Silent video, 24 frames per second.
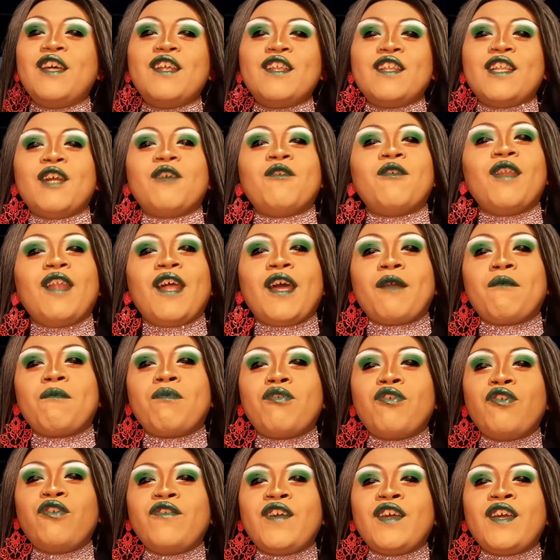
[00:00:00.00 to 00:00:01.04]
They were like
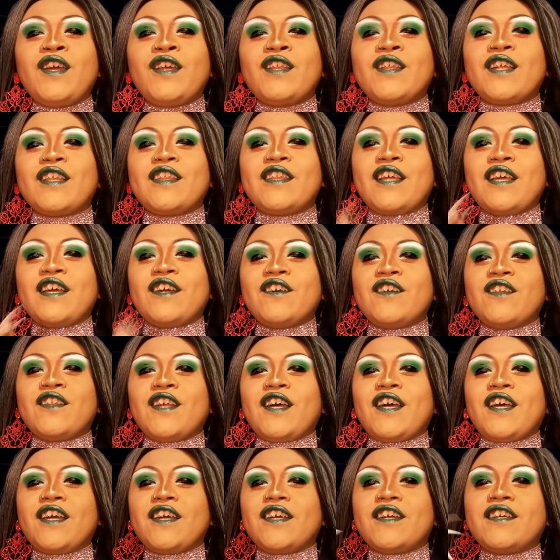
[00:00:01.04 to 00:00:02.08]
proving that they could
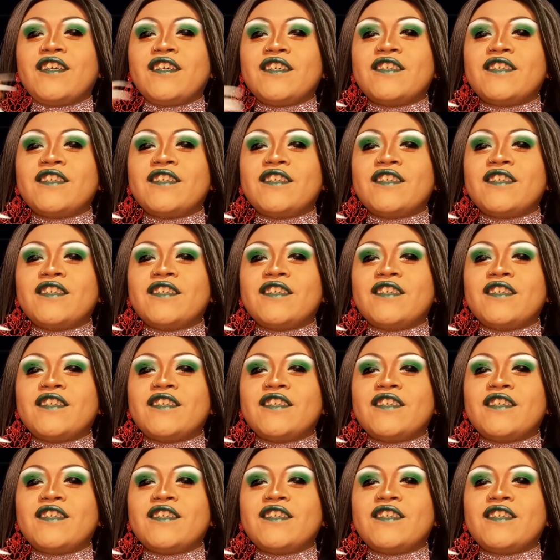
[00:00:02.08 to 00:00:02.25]
like